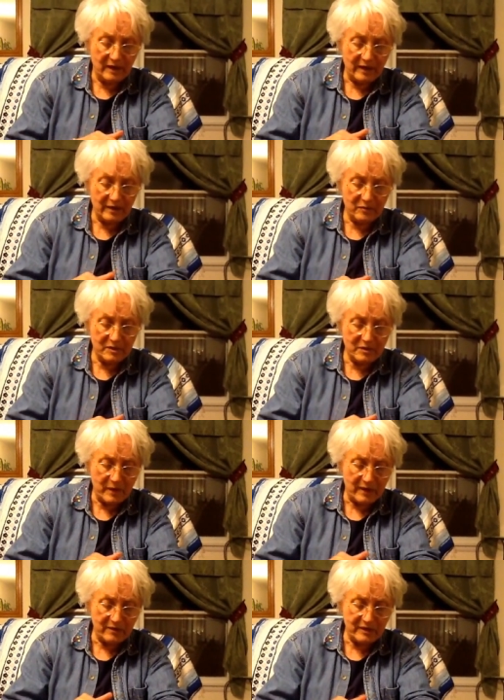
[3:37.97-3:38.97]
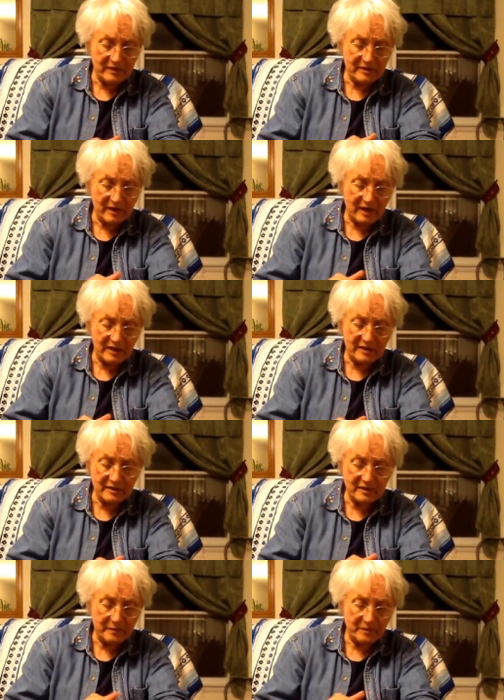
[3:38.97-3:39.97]
it was about this
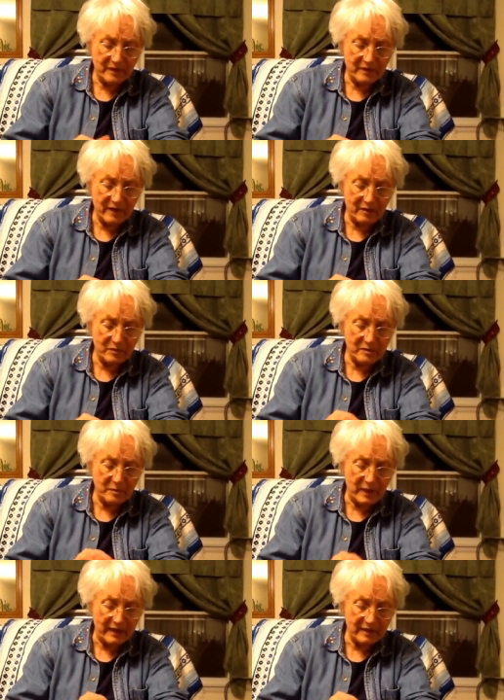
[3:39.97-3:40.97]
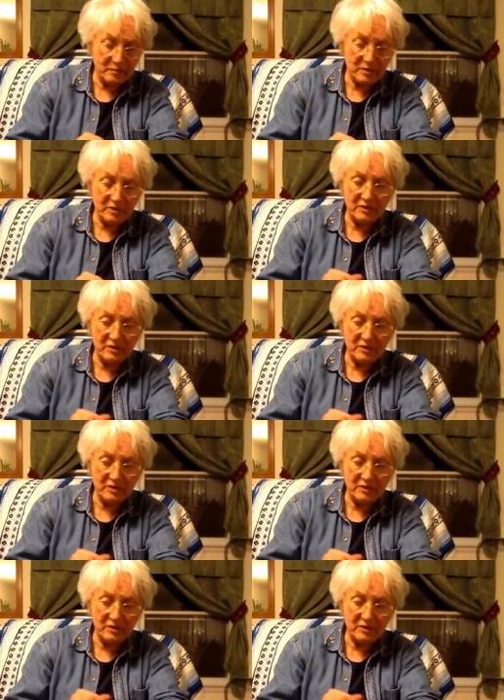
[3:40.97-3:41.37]
size that was black and blue.